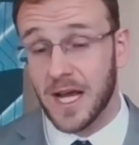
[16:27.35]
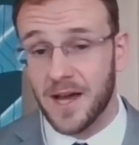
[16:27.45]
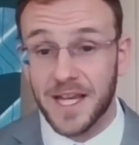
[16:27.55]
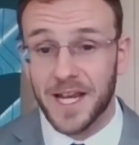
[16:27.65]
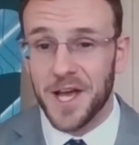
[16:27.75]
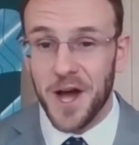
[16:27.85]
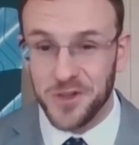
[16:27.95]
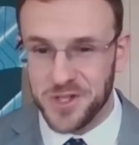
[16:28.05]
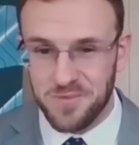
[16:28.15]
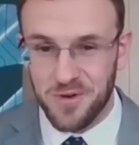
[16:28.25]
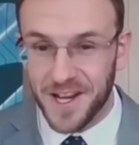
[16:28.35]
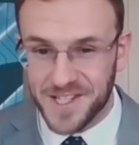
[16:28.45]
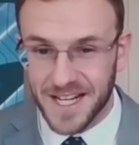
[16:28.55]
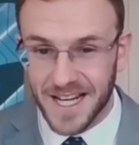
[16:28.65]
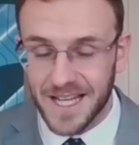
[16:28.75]
I think,
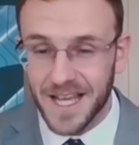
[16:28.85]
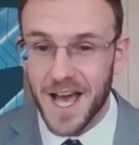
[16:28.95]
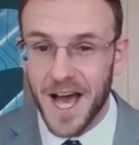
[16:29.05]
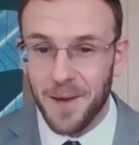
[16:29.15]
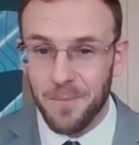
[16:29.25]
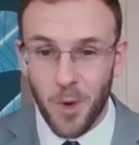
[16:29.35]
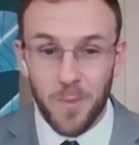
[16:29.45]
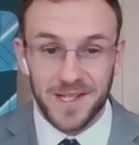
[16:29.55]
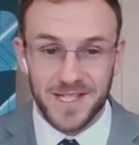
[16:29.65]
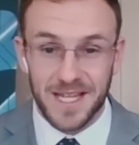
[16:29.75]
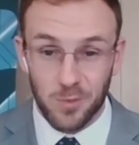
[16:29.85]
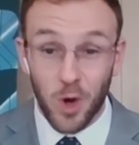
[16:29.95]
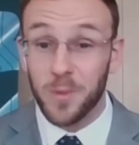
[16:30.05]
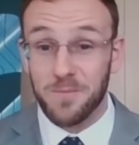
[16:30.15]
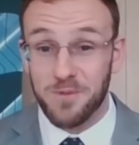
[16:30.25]
unsurprisingly, uh, mobility will
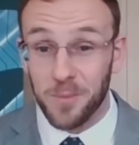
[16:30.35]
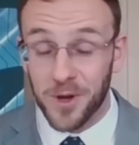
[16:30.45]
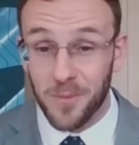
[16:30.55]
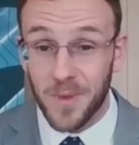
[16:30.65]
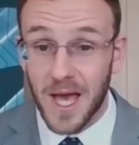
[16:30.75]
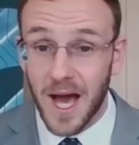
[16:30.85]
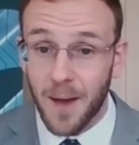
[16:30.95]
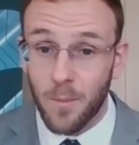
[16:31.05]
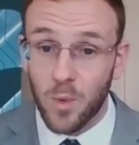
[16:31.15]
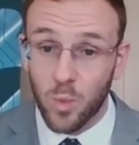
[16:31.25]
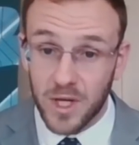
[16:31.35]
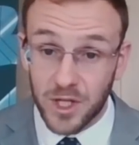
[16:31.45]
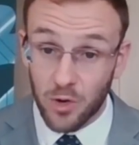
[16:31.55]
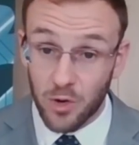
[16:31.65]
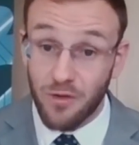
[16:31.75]
be a problem, um, you
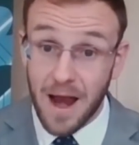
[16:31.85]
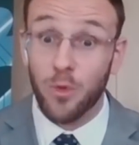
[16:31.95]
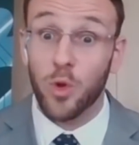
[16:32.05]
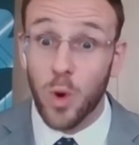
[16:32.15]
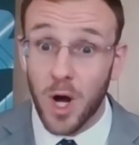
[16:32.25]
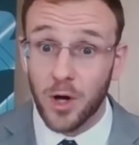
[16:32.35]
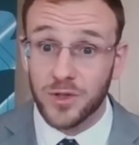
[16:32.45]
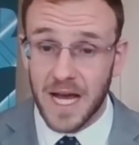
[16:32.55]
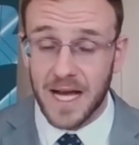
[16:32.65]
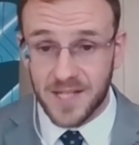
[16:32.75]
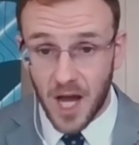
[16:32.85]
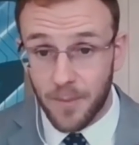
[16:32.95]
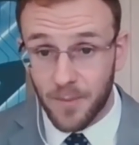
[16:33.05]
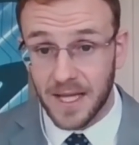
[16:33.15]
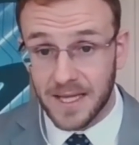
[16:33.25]
know, around the world at a time
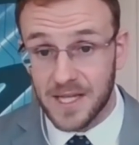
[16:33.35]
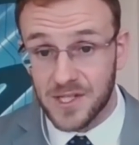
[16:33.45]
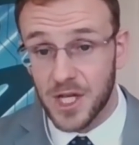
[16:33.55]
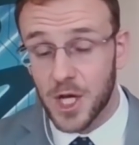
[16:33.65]
like this.